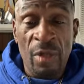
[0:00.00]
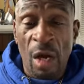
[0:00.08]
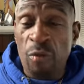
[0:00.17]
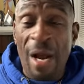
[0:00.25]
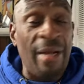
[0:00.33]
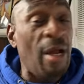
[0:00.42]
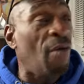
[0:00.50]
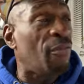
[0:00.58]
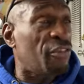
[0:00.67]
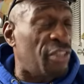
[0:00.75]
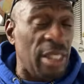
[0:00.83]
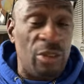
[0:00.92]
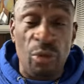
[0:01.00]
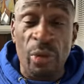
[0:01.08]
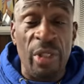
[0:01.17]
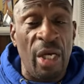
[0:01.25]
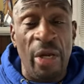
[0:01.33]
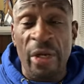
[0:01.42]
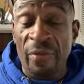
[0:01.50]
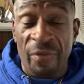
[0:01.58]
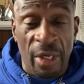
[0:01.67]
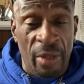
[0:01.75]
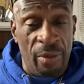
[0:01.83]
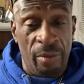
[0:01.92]
Right off of Central and
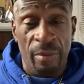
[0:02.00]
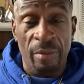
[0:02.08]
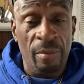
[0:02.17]
103rd.